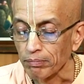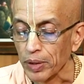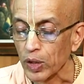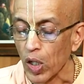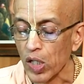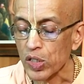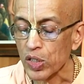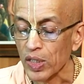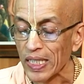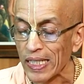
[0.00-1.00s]

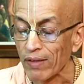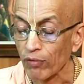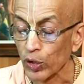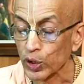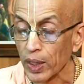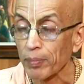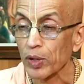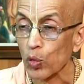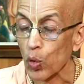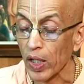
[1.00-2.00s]
Because he worshipped
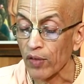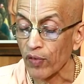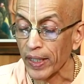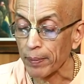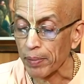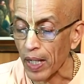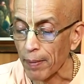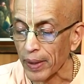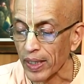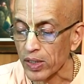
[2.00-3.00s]
the qualified
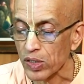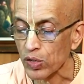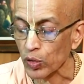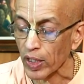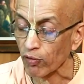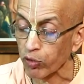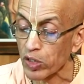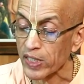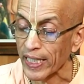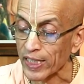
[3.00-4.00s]
Brahmanas to their
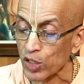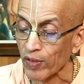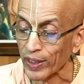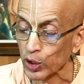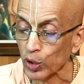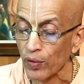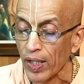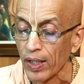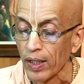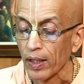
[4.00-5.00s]
full
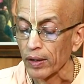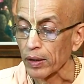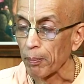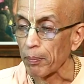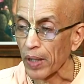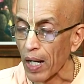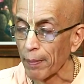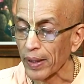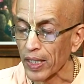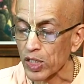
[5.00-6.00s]
satisfaction, the
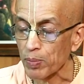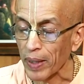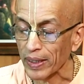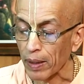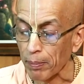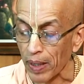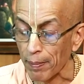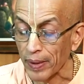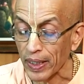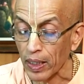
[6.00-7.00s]
Brahmanas by their
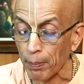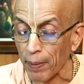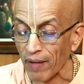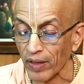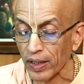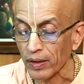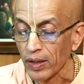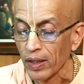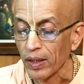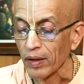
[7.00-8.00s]
Brahmanical
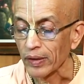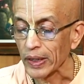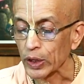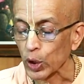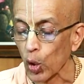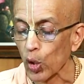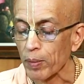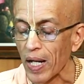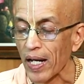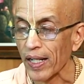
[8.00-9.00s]
power, they showed
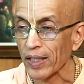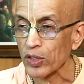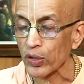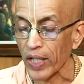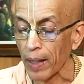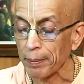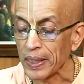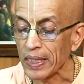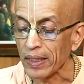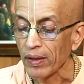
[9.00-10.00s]
Maharaj
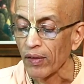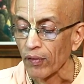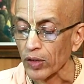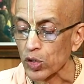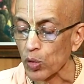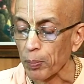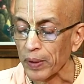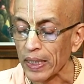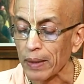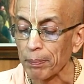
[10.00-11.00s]
Nabhi, the
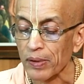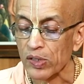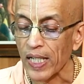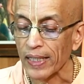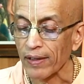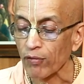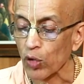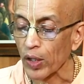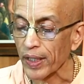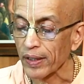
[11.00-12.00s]
Supreme Personality
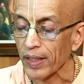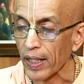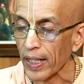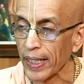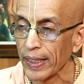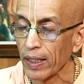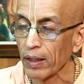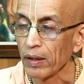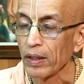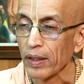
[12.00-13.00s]
of Godhead,
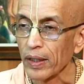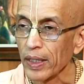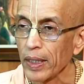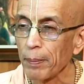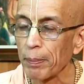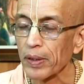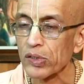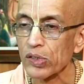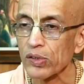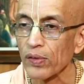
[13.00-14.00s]
Narayana, in
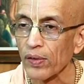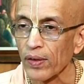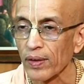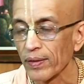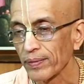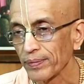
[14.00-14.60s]
person.